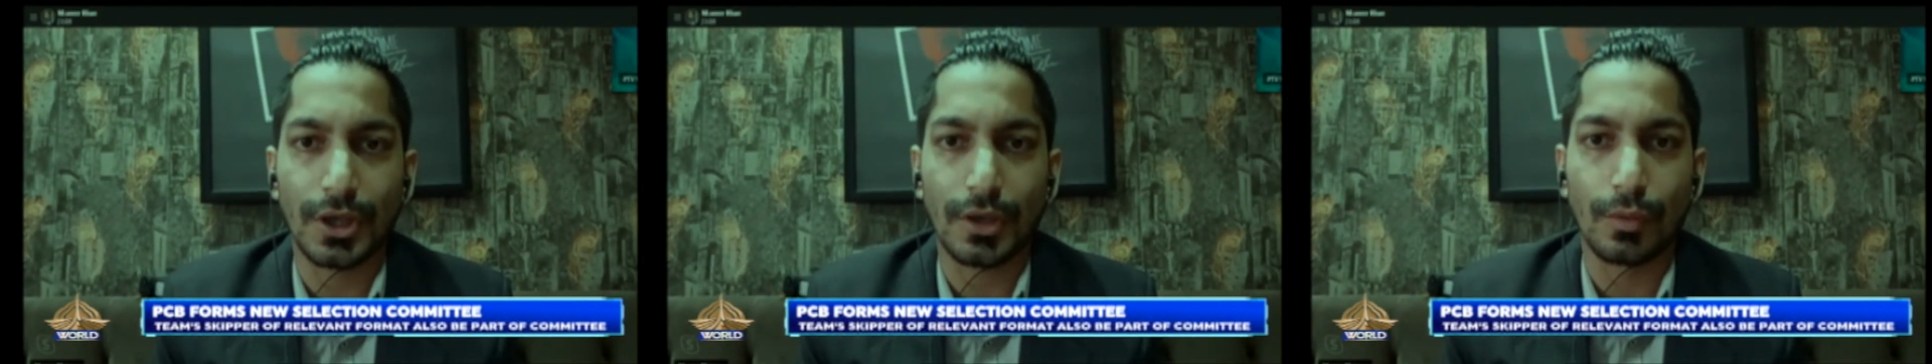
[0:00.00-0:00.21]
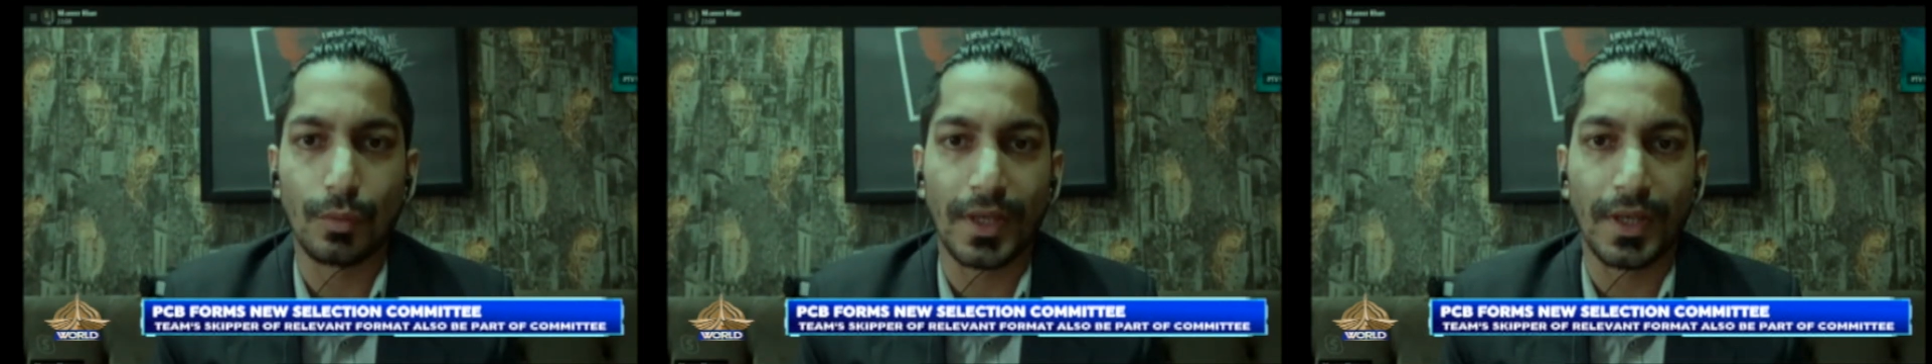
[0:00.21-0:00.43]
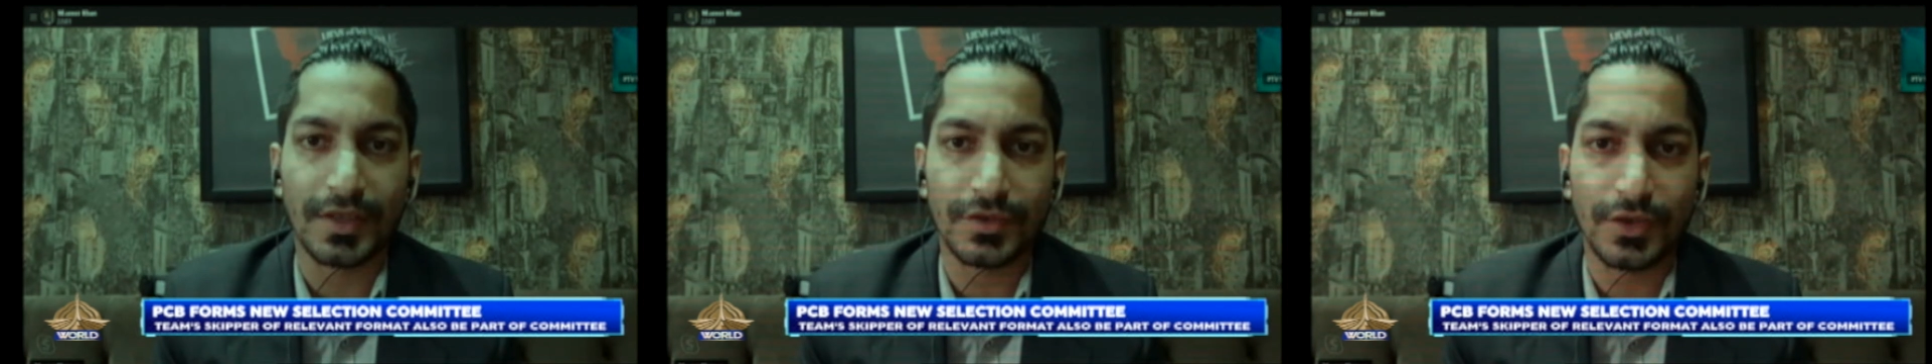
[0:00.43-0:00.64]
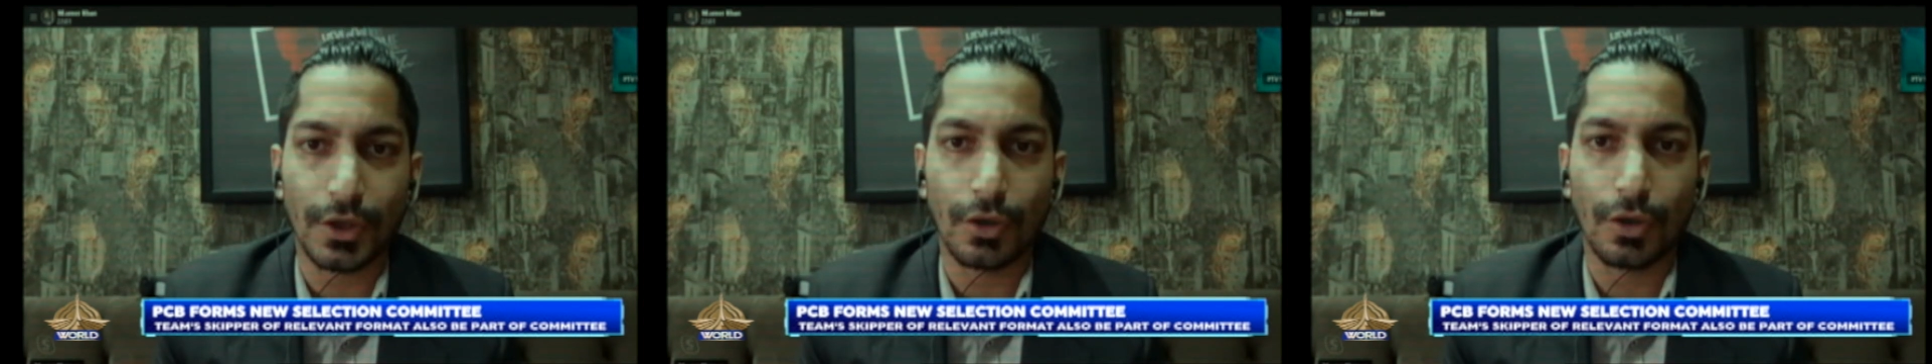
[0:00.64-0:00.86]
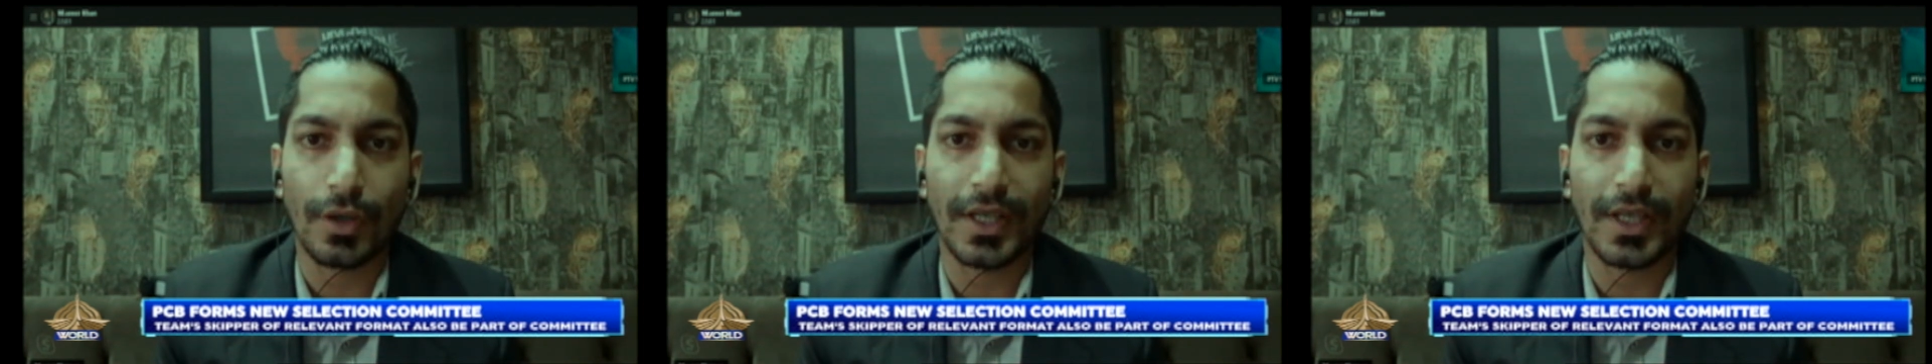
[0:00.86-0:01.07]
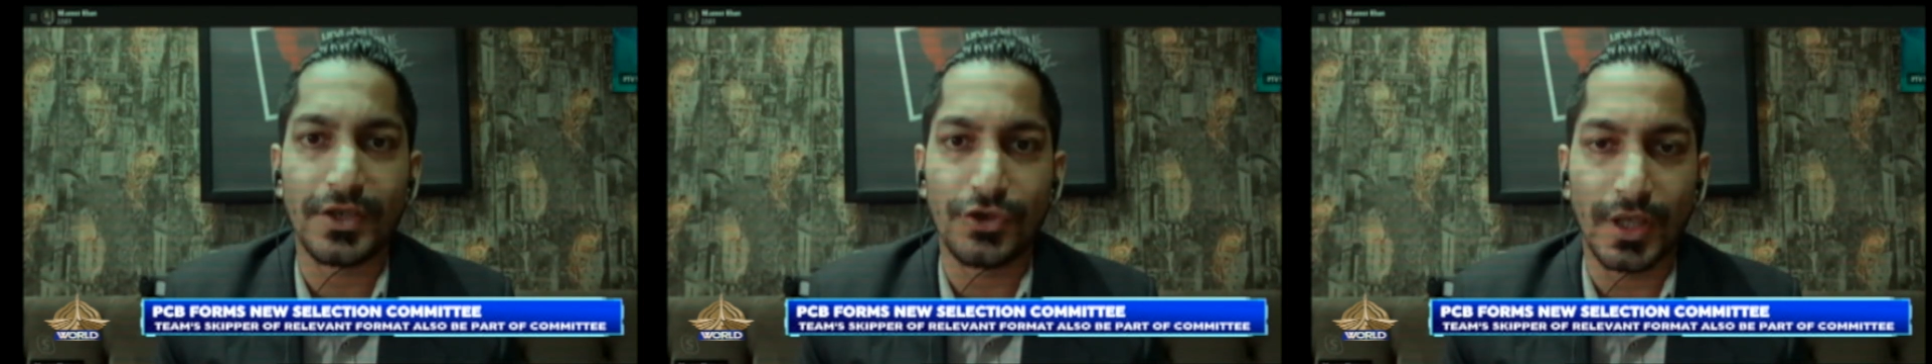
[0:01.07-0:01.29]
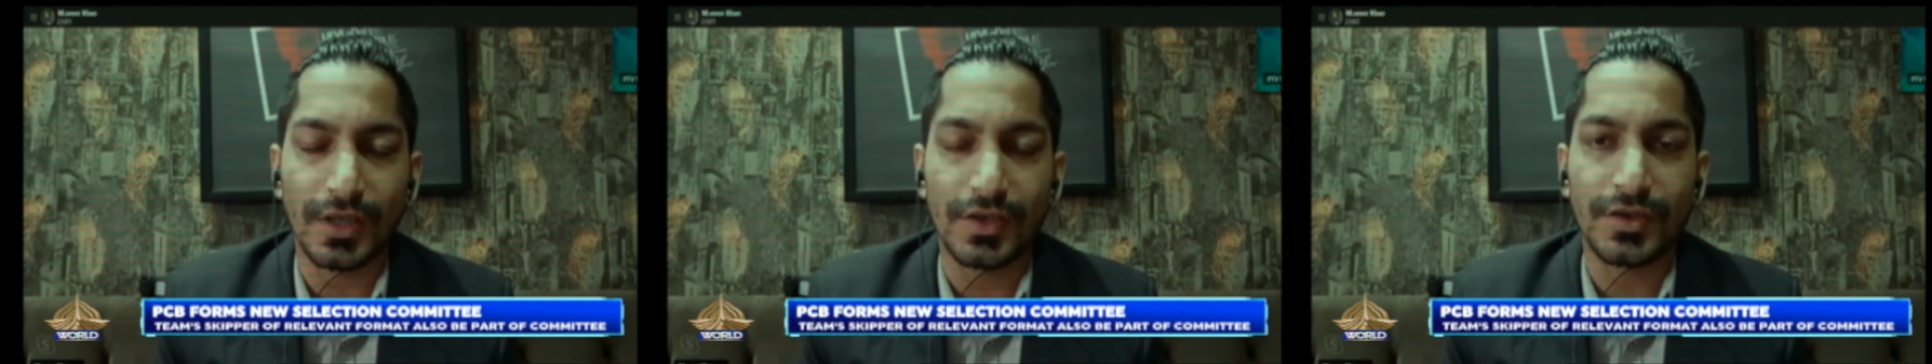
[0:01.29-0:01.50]
who gets along and
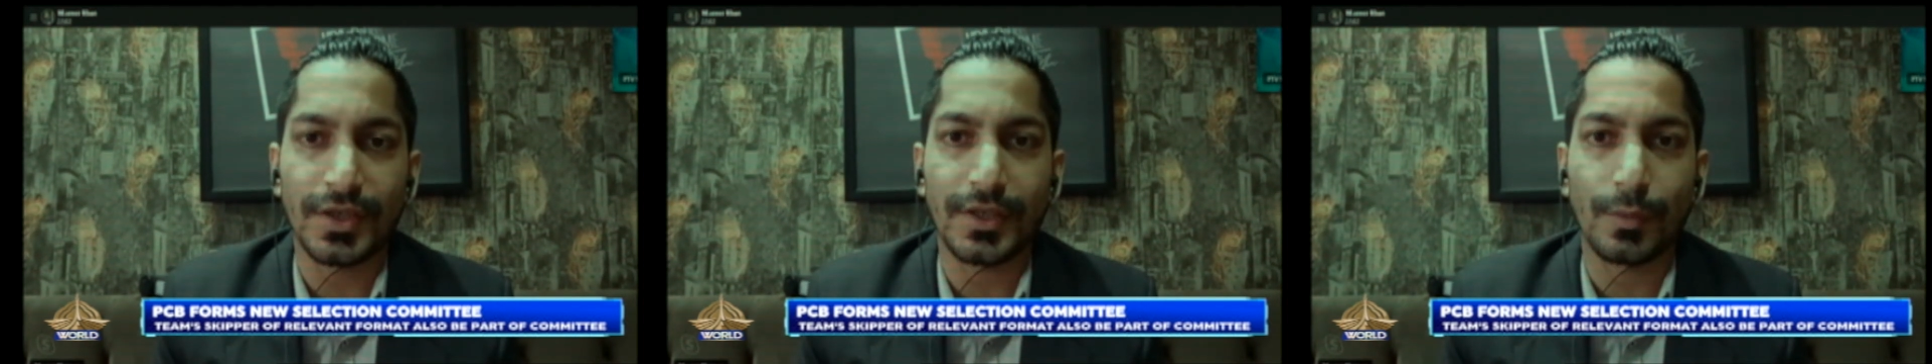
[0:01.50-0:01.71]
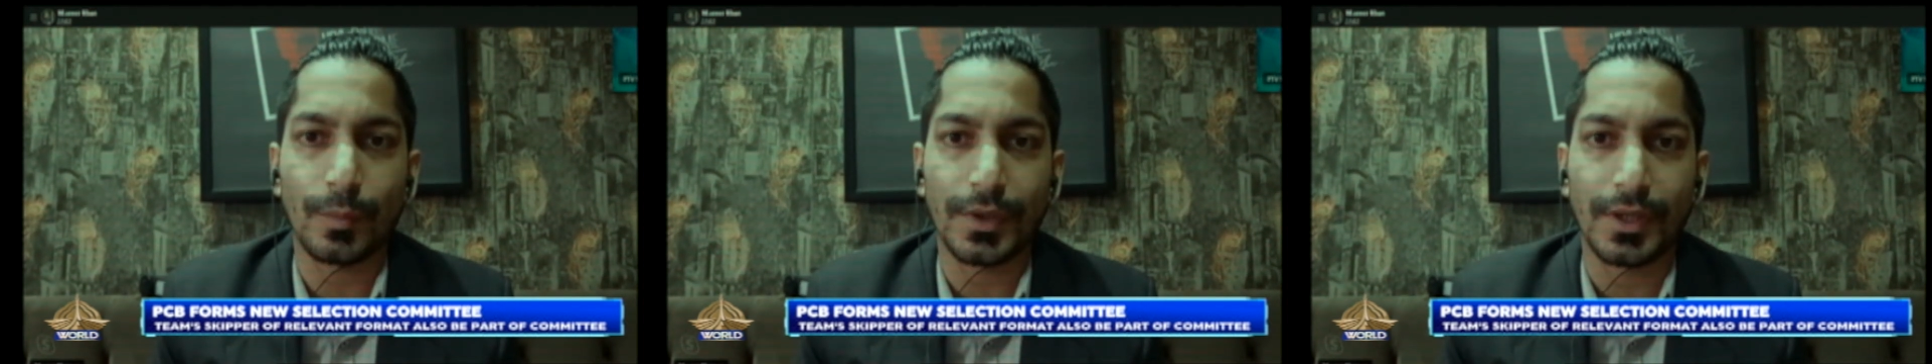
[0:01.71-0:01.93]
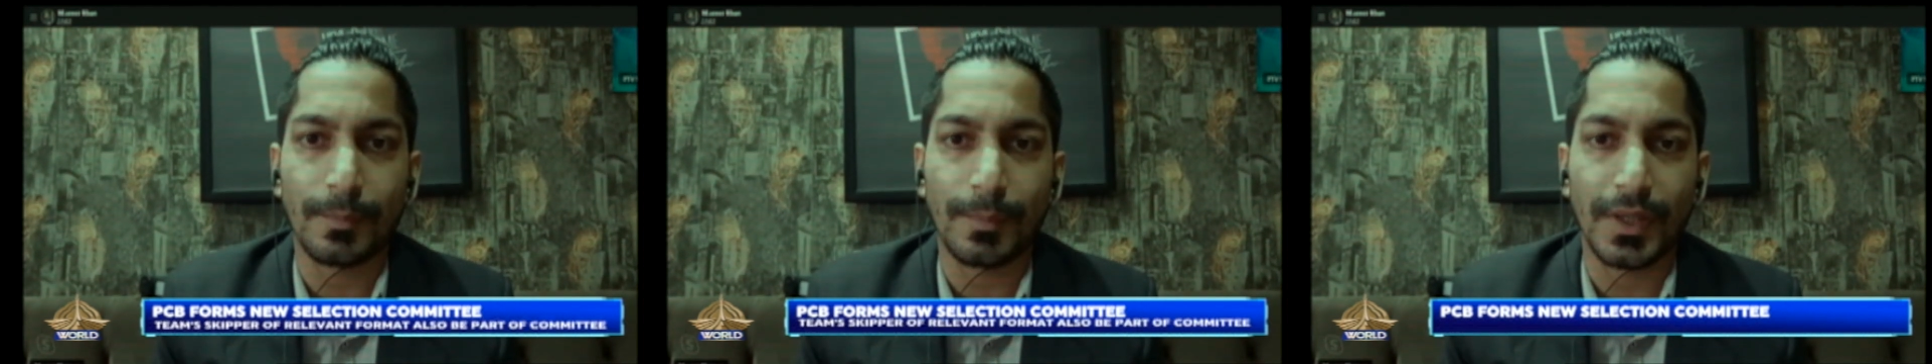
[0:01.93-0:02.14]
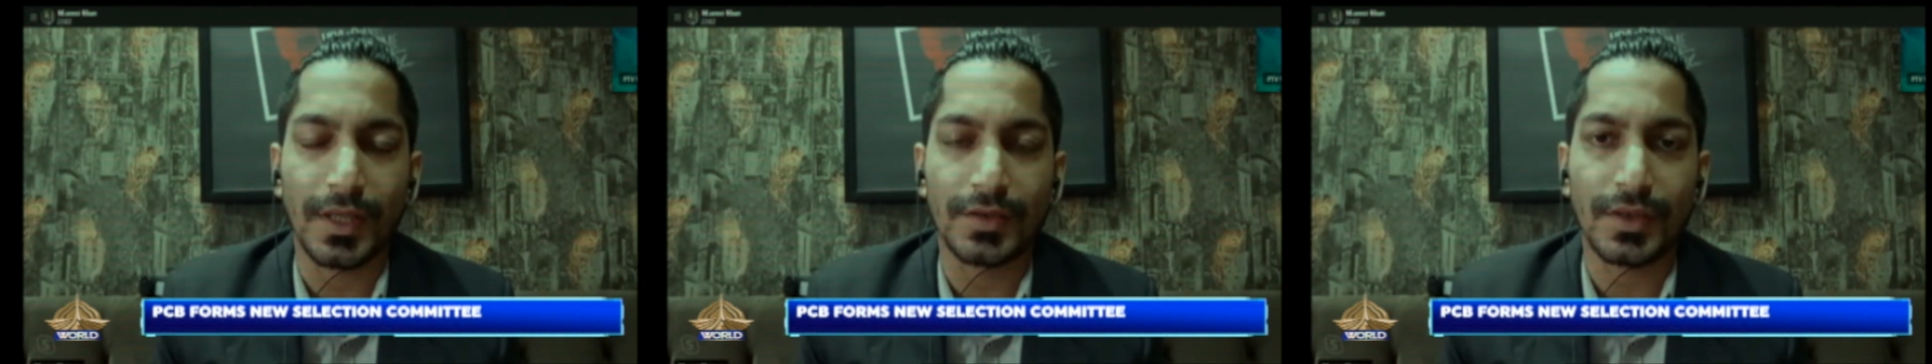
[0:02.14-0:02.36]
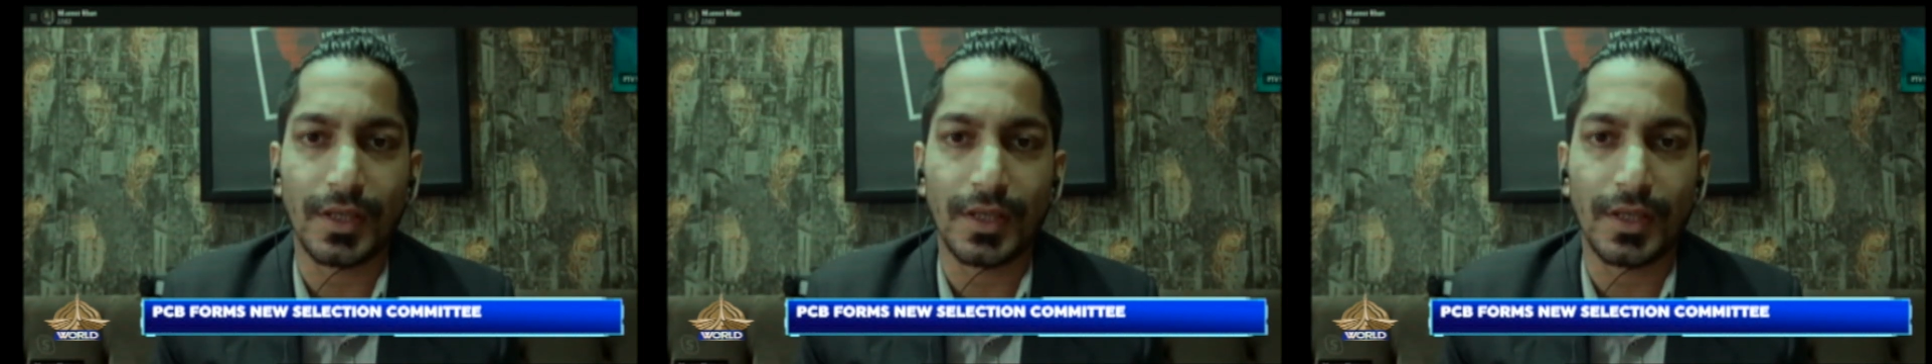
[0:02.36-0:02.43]
gels in with the players,